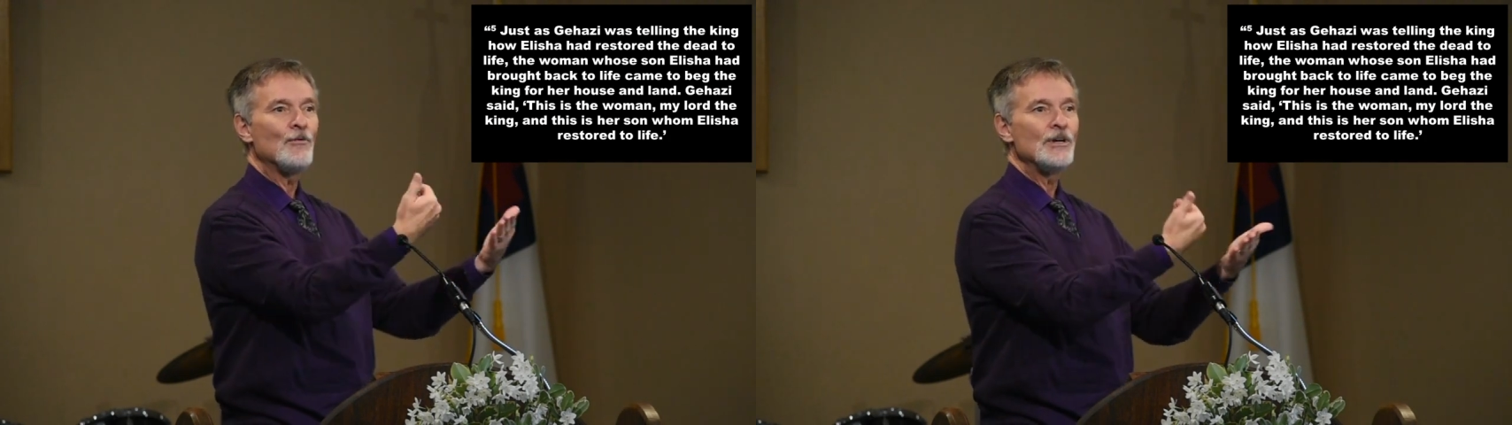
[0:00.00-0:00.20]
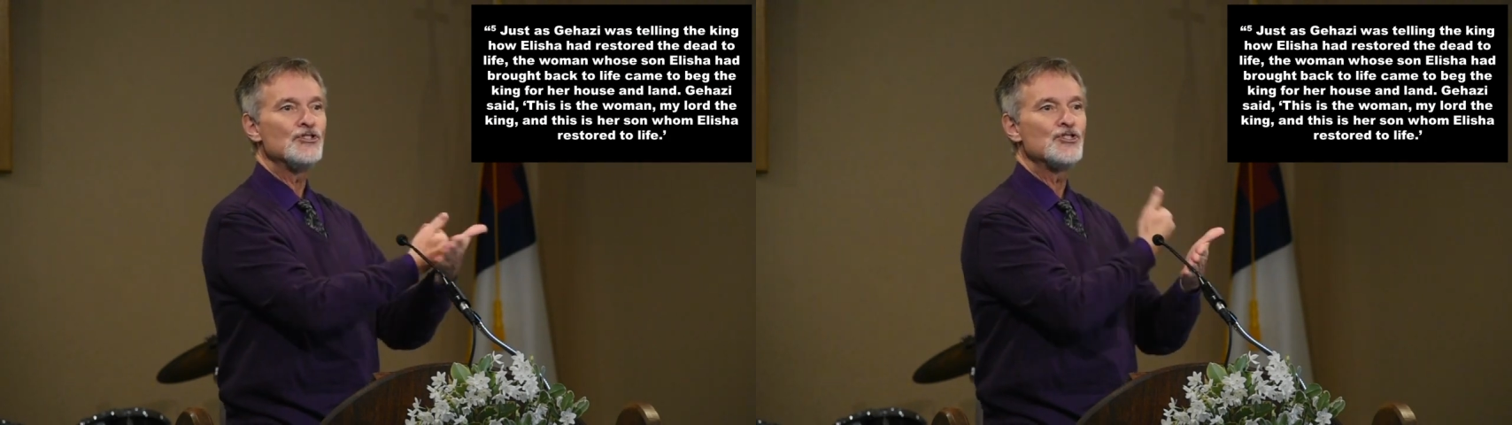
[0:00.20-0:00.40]

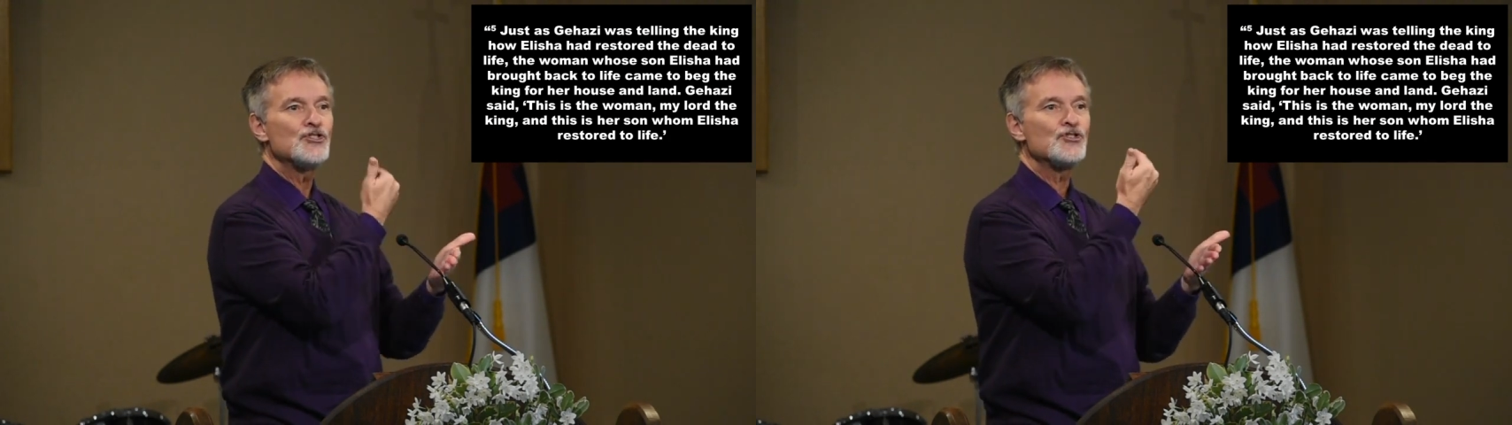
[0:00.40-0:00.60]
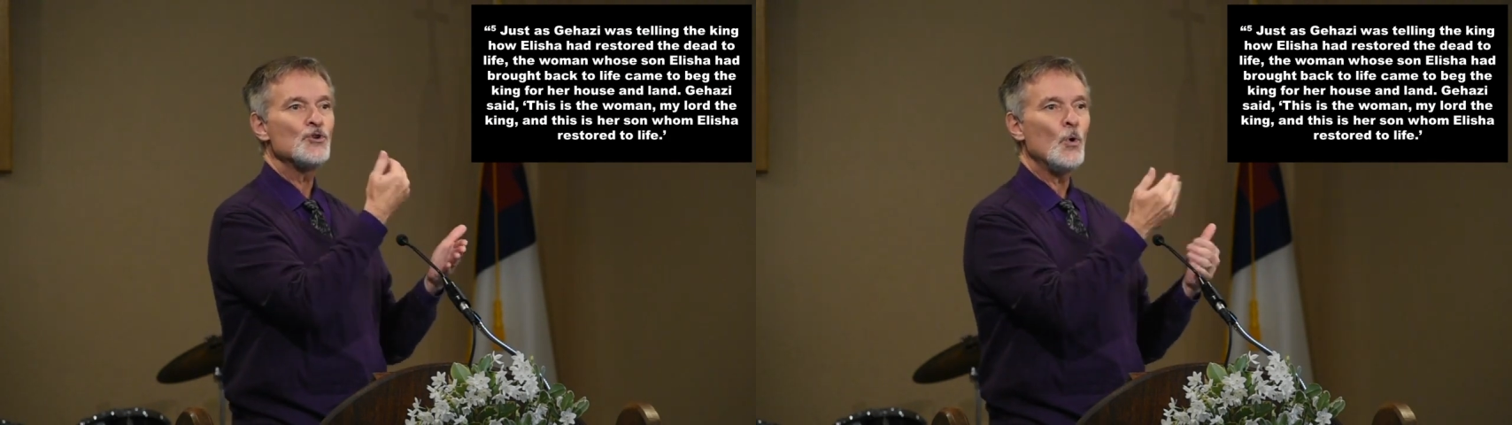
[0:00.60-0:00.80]

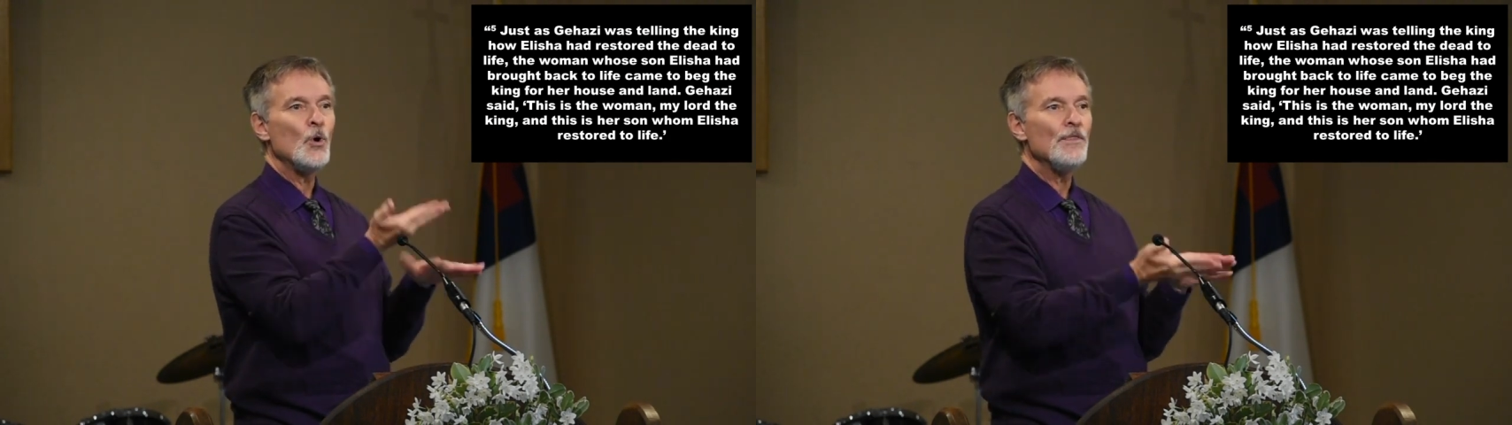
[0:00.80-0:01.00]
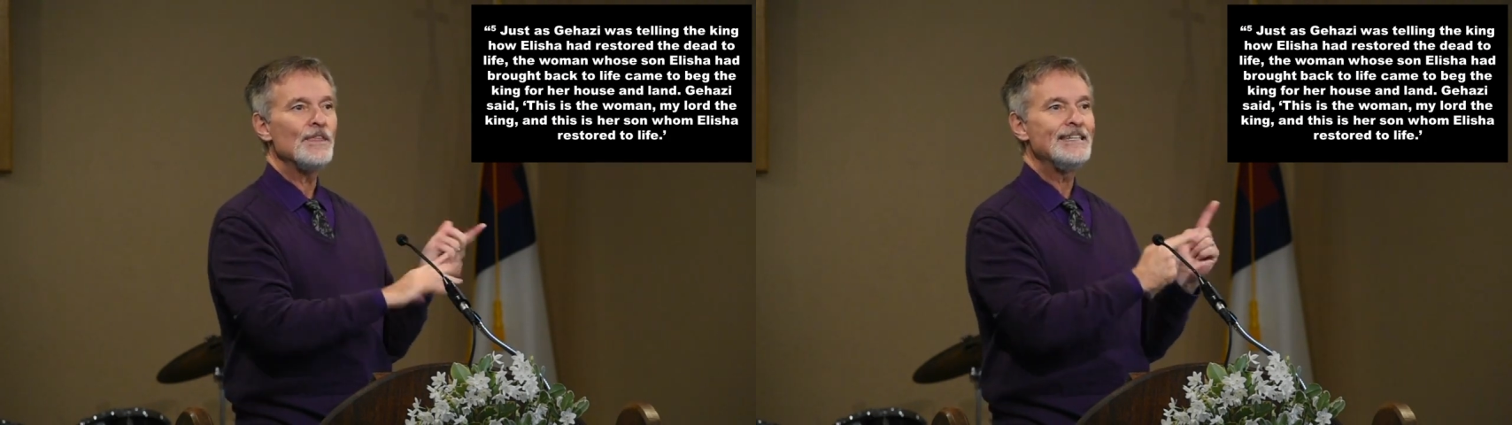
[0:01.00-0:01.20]

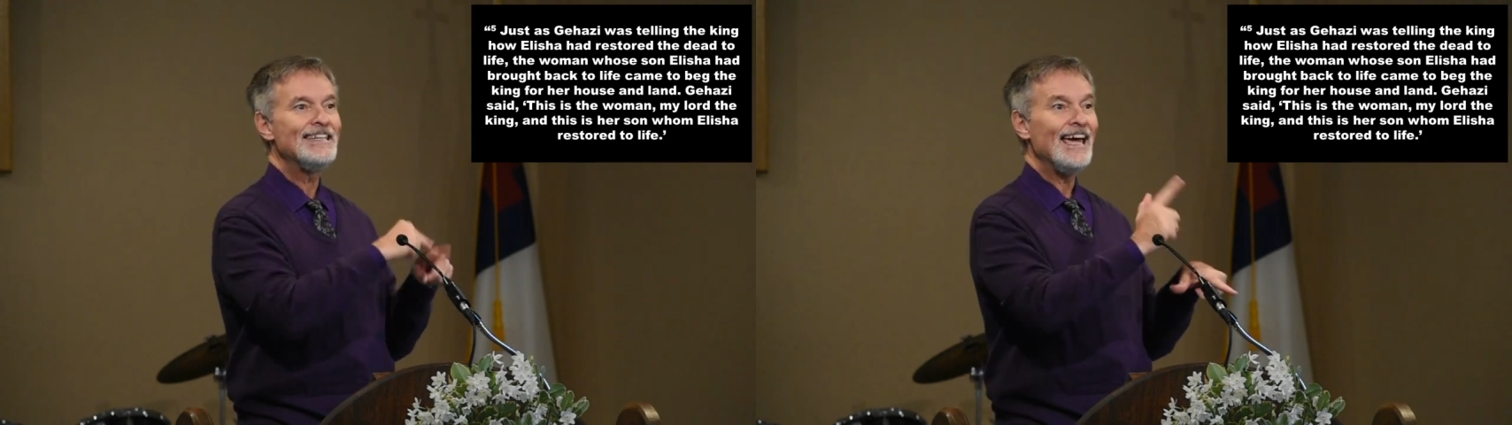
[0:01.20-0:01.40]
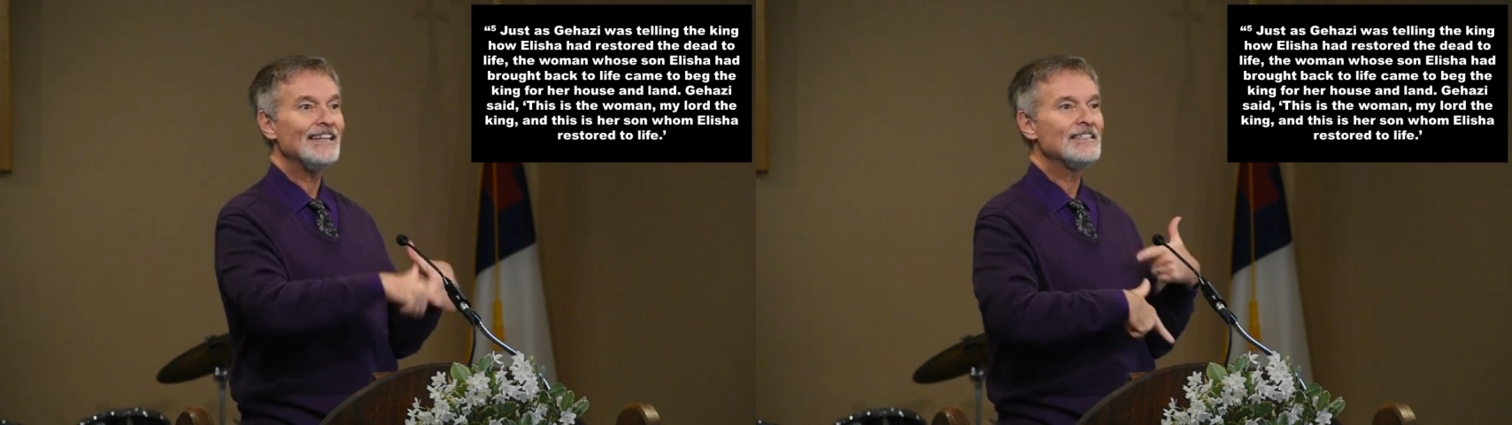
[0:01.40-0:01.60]
restored the
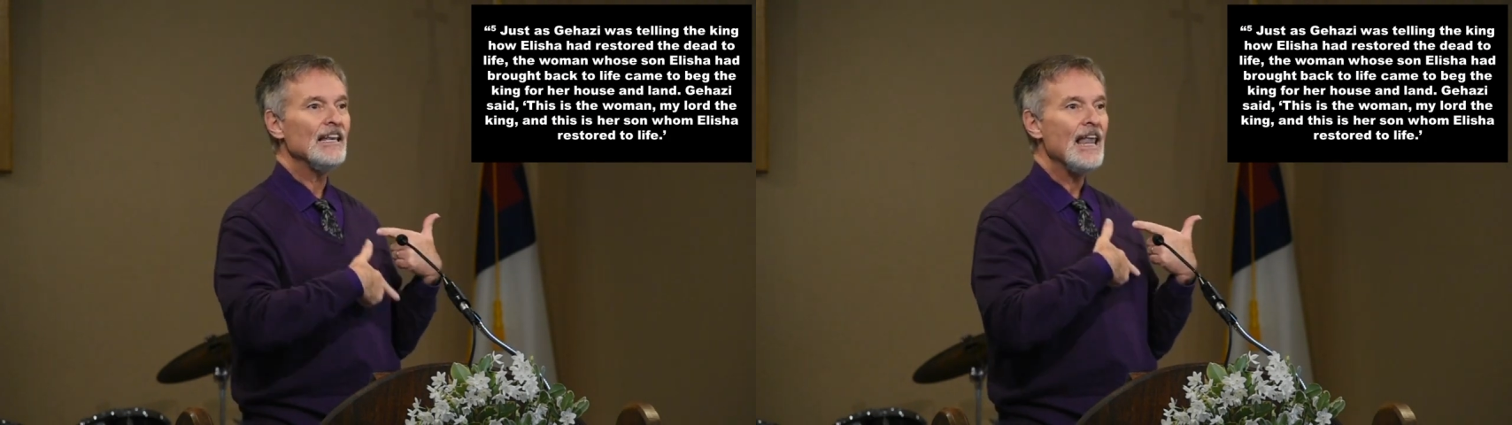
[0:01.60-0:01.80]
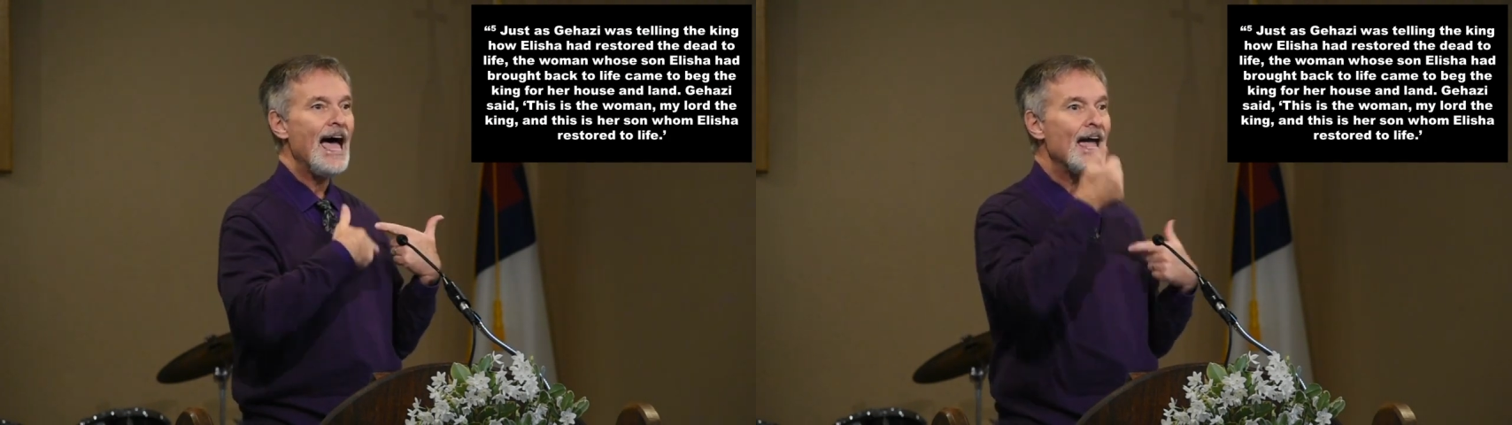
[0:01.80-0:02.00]
dead to
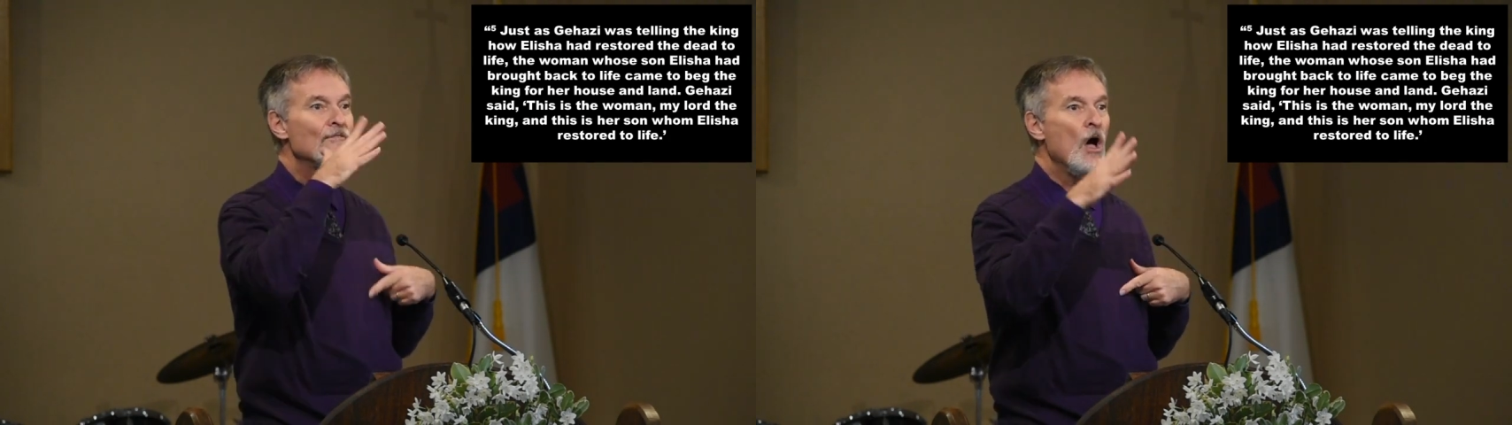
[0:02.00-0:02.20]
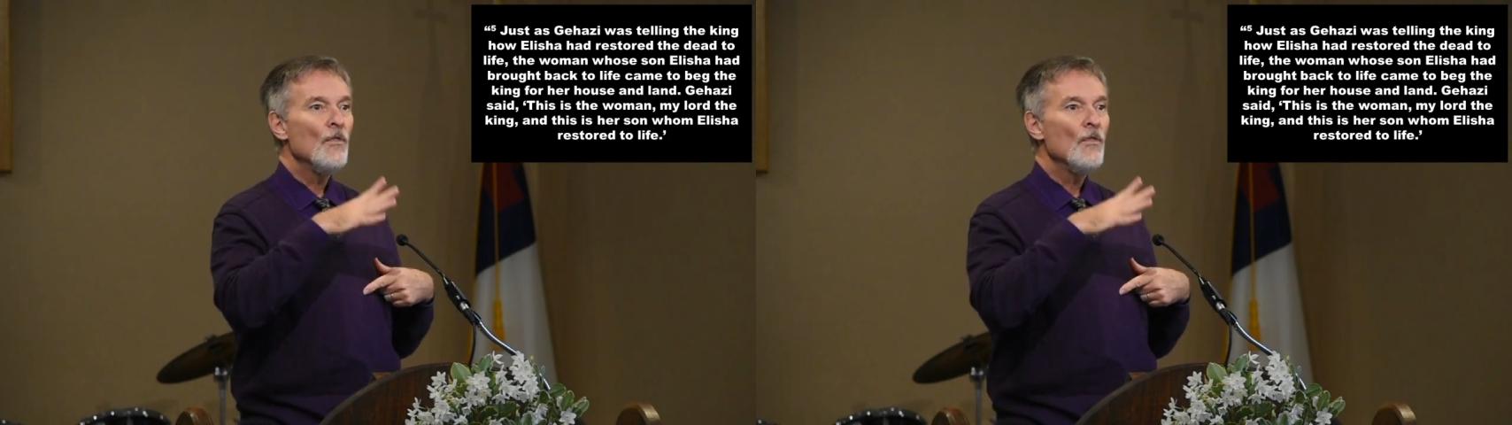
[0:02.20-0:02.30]
life,